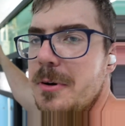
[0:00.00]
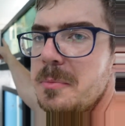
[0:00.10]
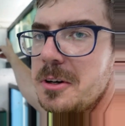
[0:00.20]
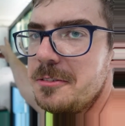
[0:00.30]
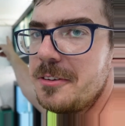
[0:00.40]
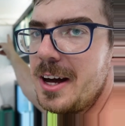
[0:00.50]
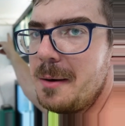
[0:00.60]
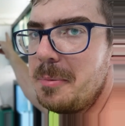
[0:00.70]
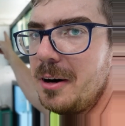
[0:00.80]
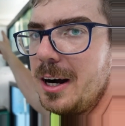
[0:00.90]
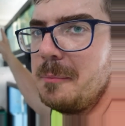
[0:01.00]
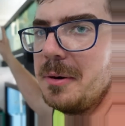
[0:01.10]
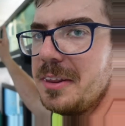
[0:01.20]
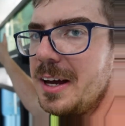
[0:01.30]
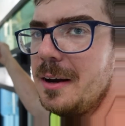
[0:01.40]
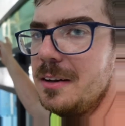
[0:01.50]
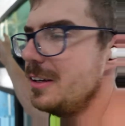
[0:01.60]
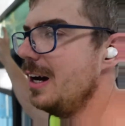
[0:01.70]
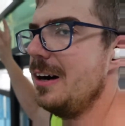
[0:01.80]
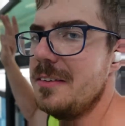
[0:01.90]
we move that pot, but that,
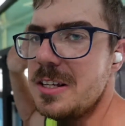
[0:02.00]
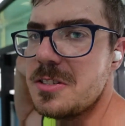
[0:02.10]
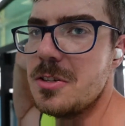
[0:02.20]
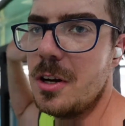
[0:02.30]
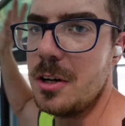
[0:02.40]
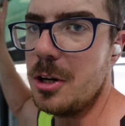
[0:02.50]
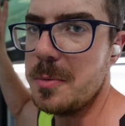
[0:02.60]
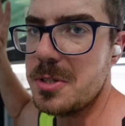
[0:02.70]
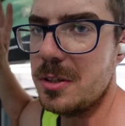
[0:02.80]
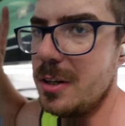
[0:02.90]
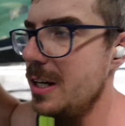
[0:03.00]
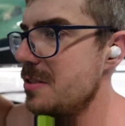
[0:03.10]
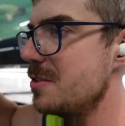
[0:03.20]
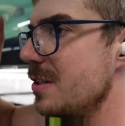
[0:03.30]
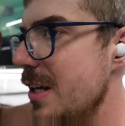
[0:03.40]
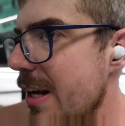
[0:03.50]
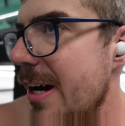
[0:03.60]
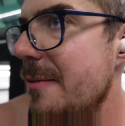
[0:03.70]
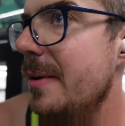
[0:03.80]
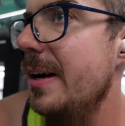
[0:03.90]
nah, it's not an option, guys. Get
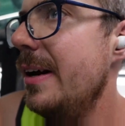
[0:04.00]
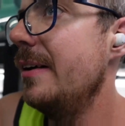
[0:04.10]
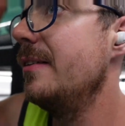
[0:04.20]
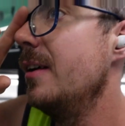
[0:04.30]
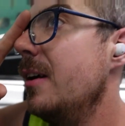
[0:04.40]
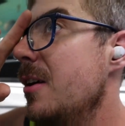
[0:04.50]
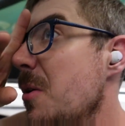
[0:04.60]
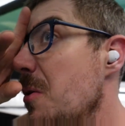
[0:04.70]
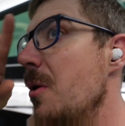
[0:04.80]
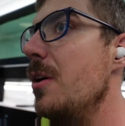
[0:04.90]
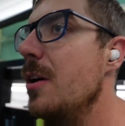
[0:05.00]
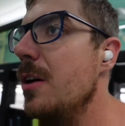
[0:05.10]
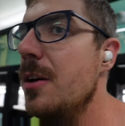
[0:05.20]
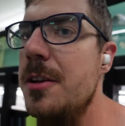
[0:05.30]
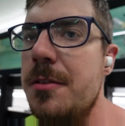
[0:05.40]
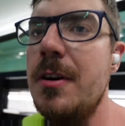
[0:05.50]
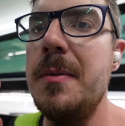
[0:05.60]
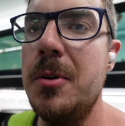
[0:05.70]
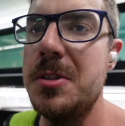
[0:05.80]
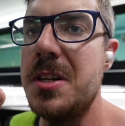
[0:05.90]
out of my head. Three
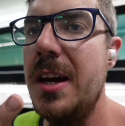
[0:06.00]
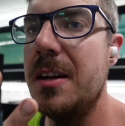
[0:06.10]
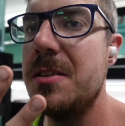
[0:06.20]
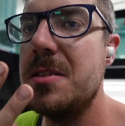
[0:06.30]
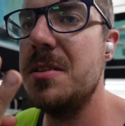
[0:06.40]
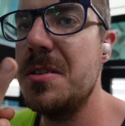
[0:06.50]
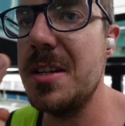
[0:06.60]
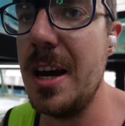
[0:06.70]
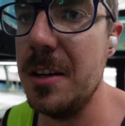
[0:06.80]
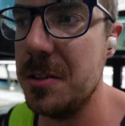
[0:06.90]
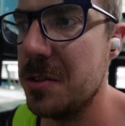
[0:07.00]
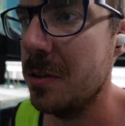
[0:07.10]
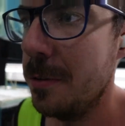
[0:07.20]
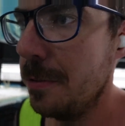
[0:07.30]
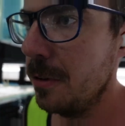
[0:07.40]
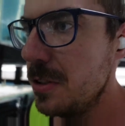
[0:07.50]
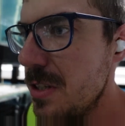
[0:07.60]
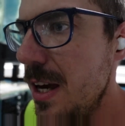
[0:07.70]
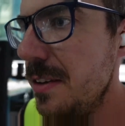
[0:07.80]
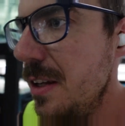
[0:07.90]
more tanks, standard two
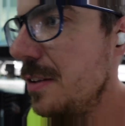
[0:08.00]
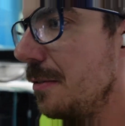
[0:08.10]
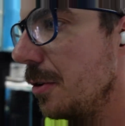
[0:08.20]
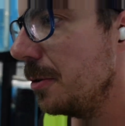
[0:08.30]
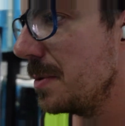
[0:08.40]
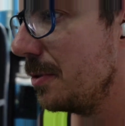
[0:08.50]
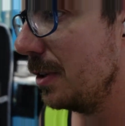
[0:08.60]
foot, and then the room's